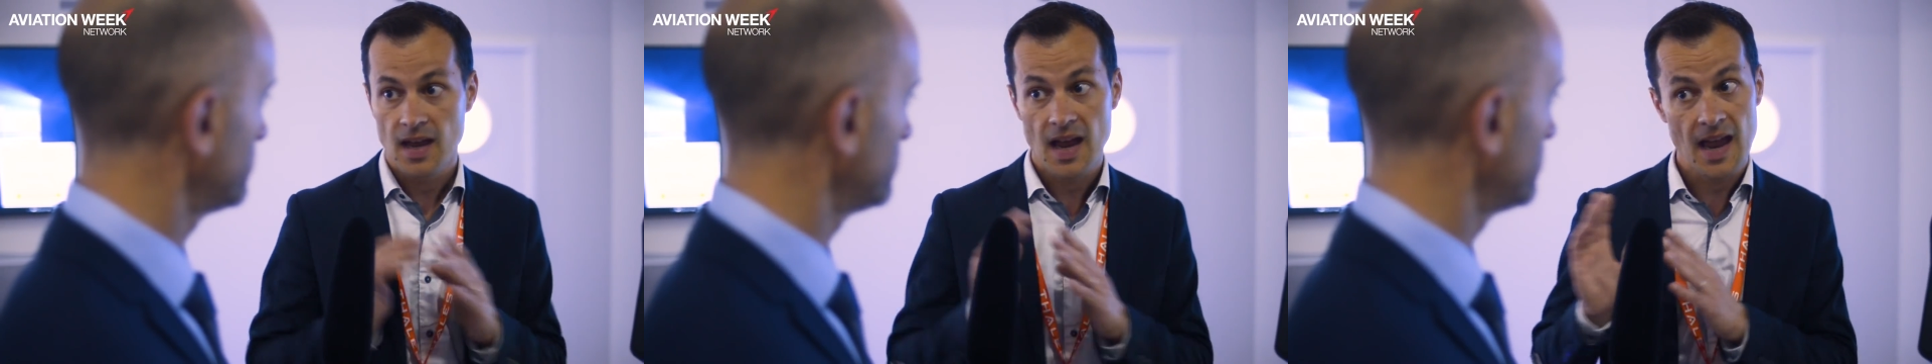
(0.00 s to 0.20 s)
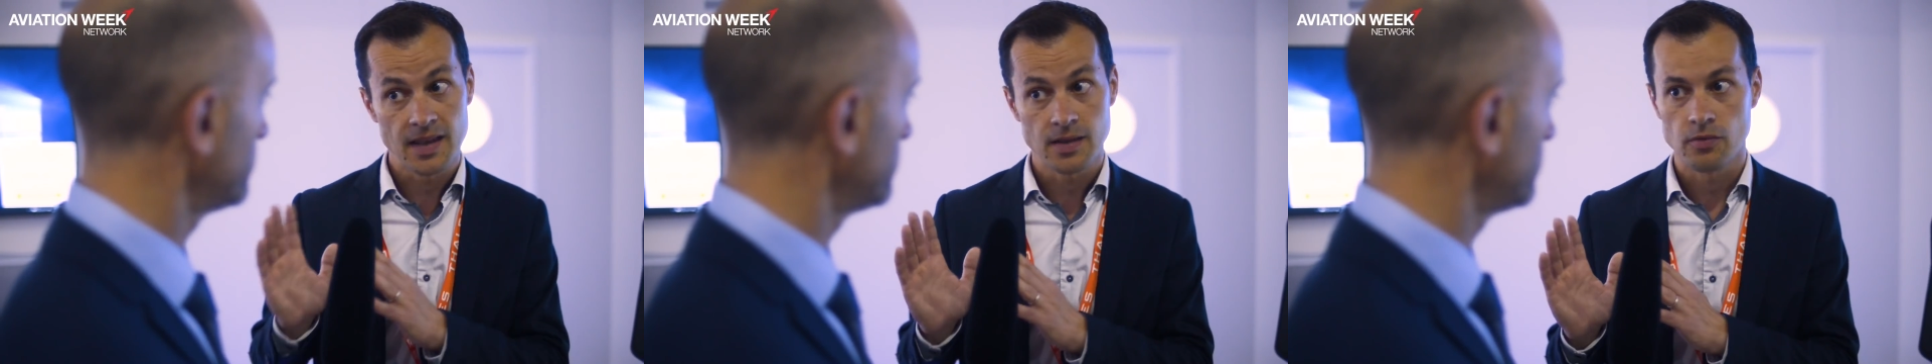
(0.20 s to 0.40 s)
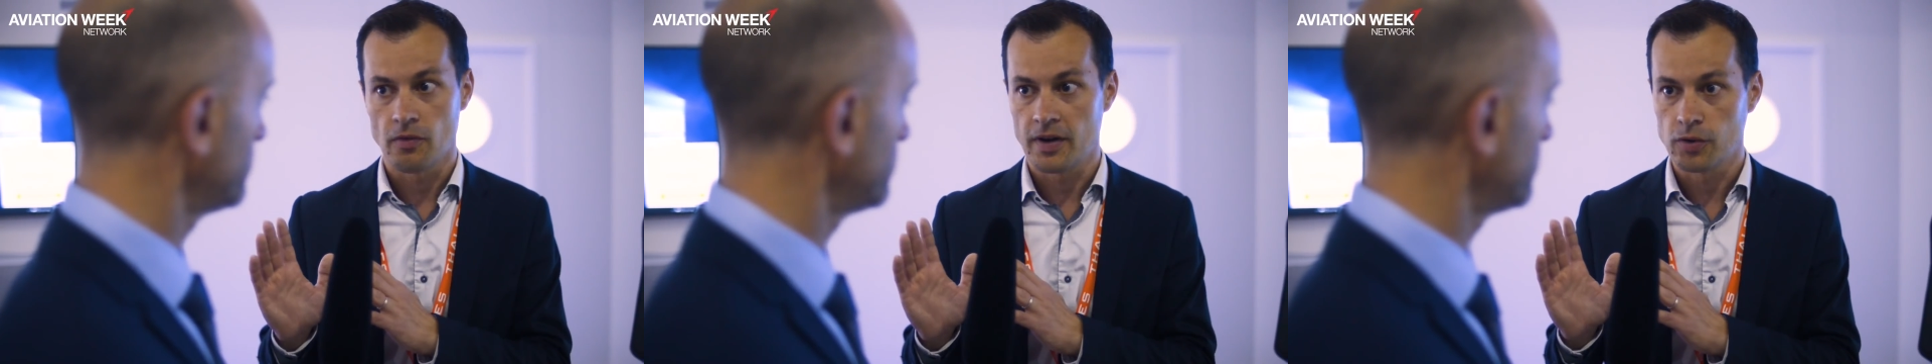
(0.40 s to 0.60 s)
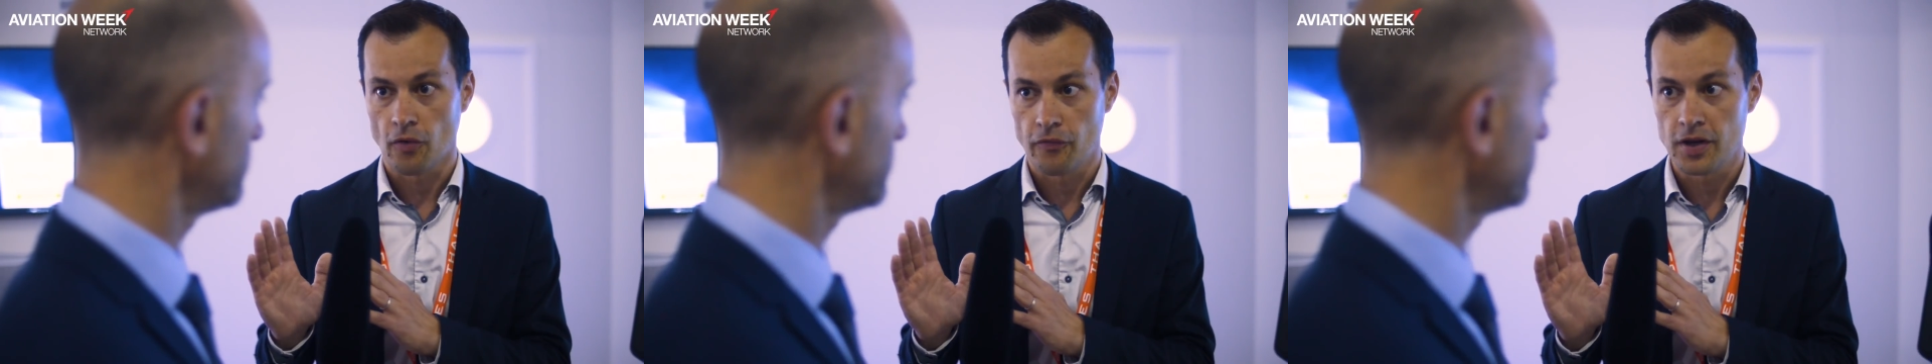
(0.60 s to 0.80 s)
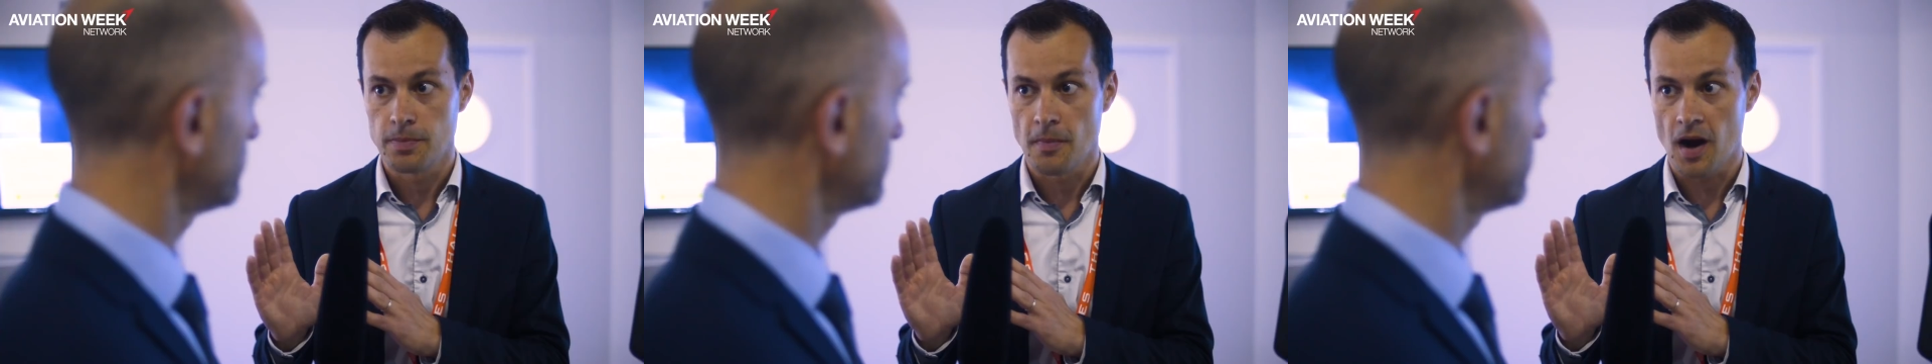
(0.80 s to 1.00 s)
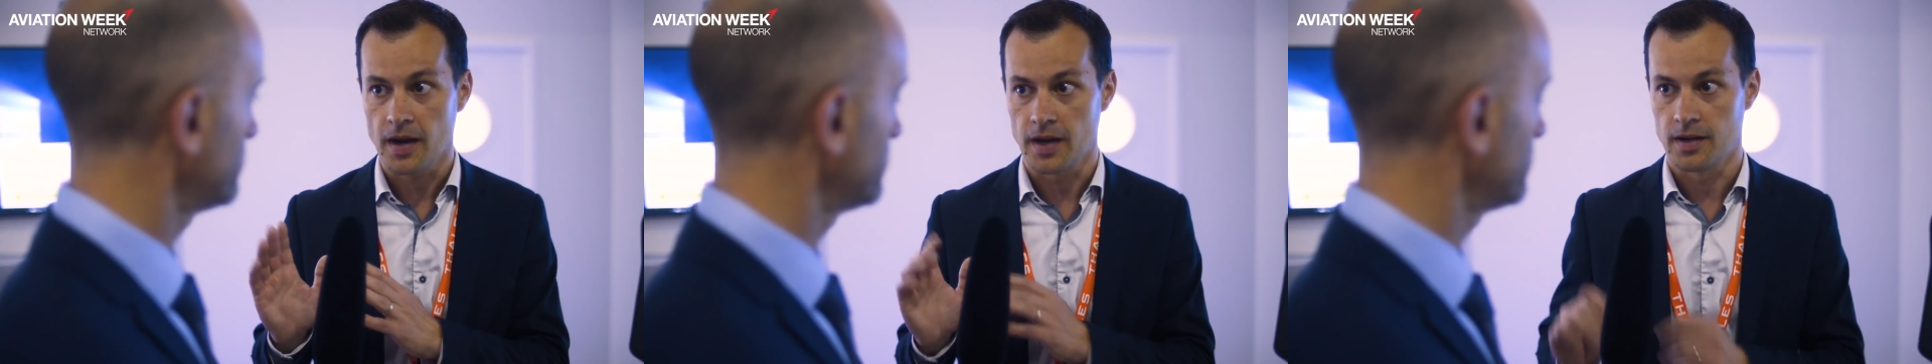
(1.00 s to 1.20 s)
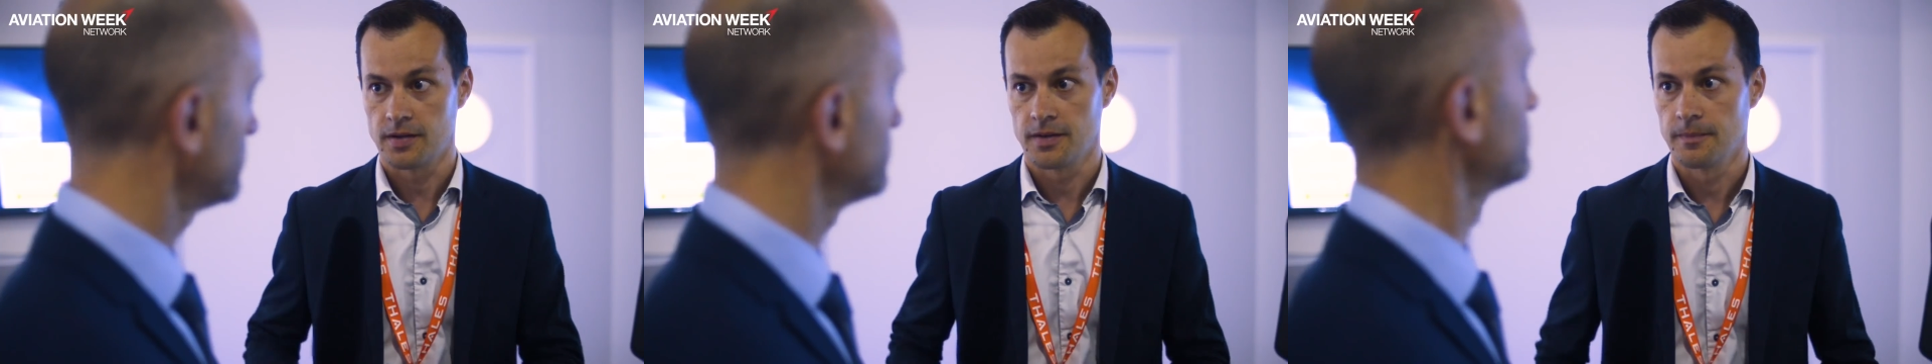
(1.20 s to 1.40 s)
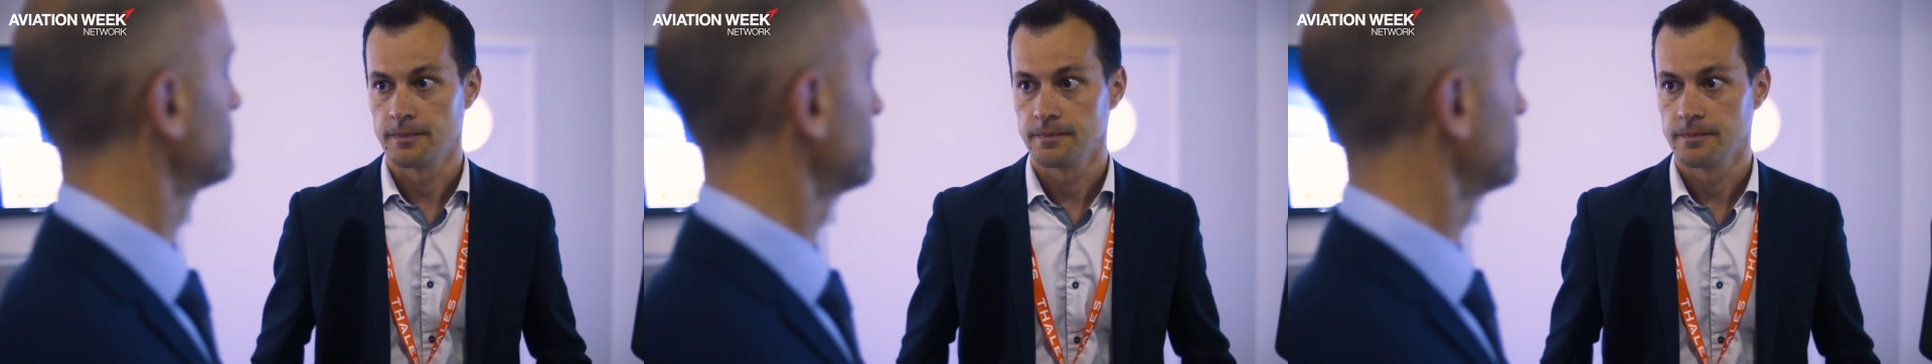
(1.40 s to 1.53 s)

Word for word: and retrofit market.